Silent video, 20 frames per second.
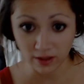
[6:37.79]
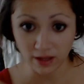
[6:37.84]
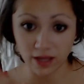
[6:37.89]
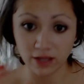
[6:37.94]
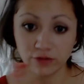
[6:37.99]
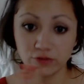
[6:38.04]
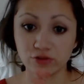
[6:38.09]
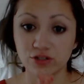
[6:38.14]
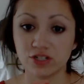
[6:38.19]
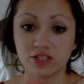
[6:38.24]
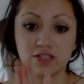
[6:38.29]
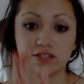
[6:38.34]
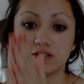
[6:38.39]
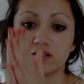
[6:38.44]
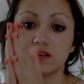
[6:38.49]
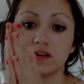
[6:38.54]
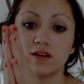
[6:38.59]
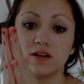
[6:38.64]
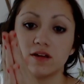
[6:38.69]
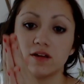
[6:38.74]
and you just
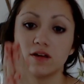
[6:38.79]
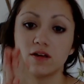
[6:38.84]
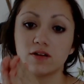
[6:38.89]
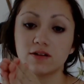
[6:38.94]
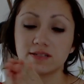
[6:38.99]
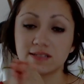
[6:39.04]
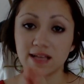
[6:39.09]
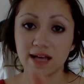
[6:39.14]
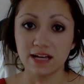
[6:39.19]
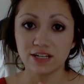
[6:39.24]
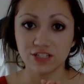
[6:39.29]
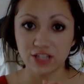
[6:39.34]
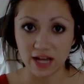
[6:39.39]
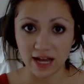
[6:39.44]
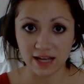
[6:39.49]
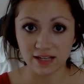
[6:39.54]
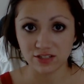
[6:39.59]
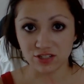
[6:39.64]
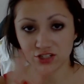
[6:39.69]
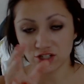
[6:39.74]
slash
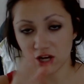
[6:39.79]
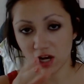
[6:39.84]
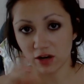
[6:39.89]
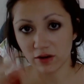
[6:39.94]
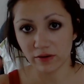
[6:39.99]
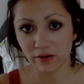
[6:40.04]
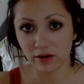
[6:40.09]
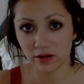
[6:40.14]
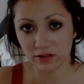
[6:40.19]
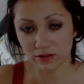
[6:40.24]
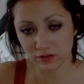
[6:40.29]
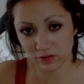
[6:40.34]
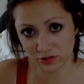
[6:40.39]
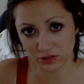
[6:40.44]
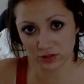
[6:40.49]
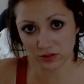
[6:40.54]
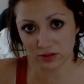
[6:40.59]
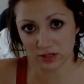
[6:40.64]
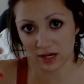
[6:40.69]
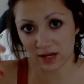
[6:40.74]
cast chakra, those
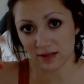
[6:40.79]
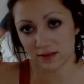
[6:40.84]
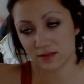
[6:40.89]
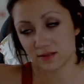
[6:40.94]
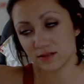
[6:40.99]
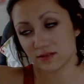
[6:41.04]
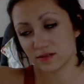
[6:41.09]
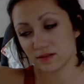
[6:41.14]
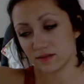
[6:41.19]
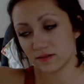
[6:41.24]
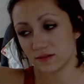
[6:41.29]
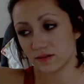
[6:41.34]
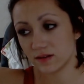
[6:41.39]
two dots,